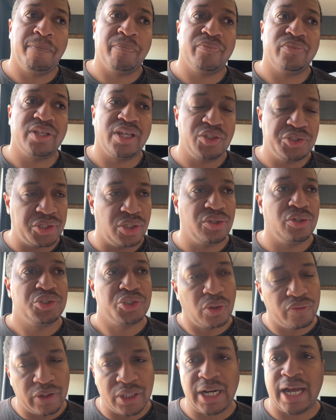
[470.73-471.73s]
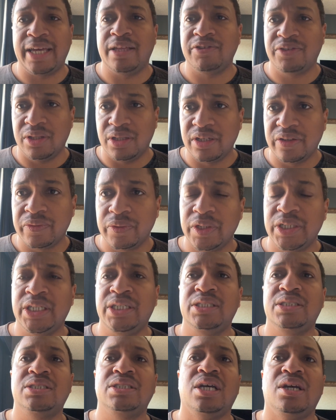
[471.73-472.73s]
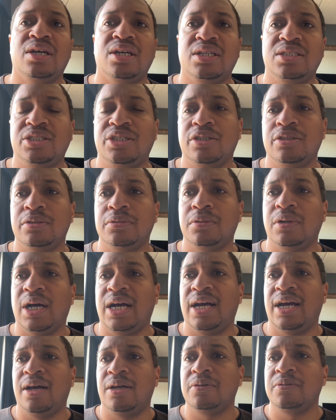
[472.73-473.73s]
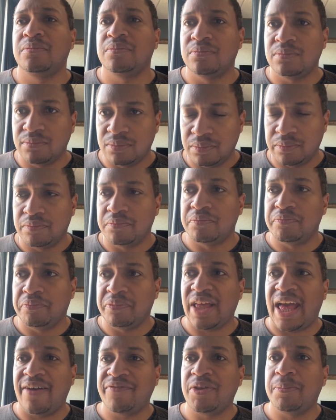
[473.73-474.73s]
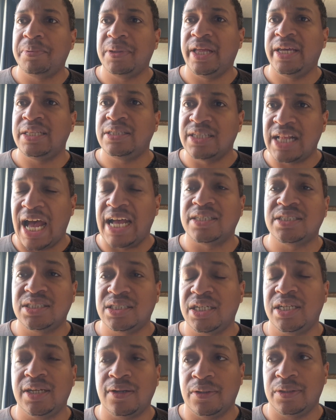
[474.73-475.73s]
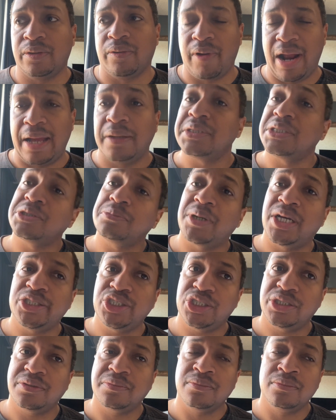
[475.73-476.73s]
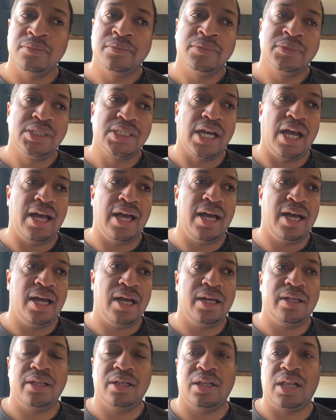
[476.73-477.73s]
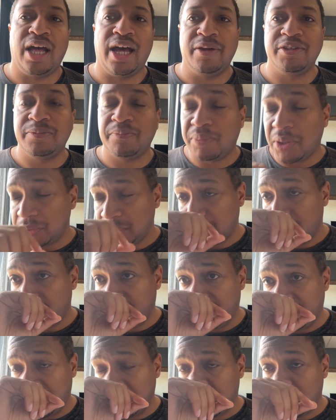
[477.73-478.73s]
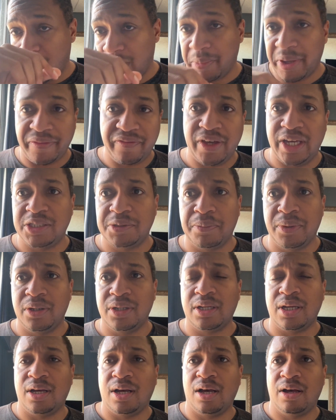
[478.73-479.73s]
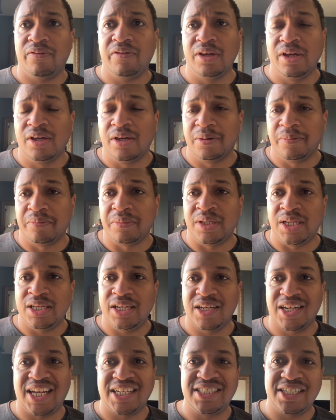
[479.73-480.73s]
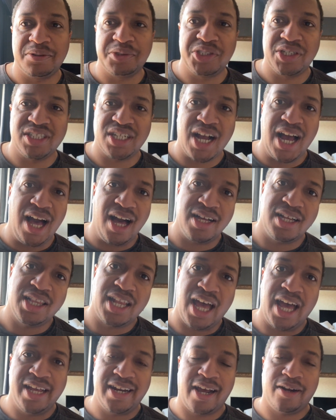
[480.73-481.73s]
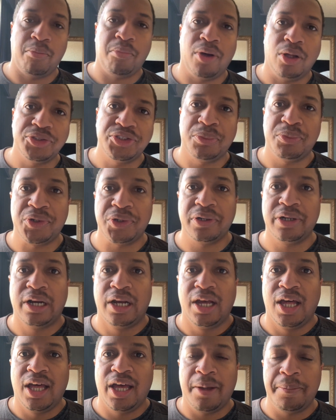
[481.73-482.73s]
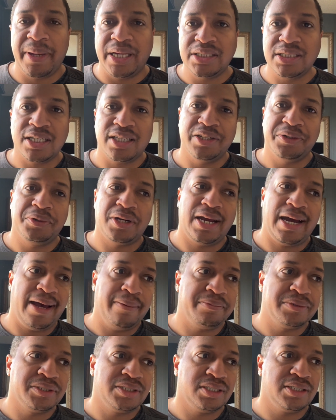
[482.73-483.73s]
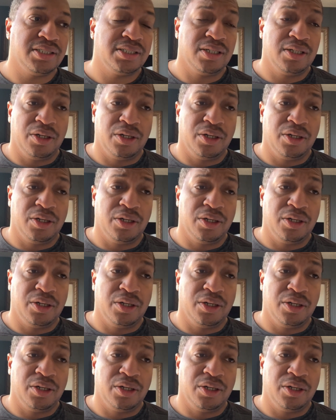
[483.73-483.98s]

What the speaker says: those overnight deliveries, to have the plane not sitting on the ground as much. I posted a photo on my Facebook of me, and I said it was on the conga line out of Baltimore. And basically what happens is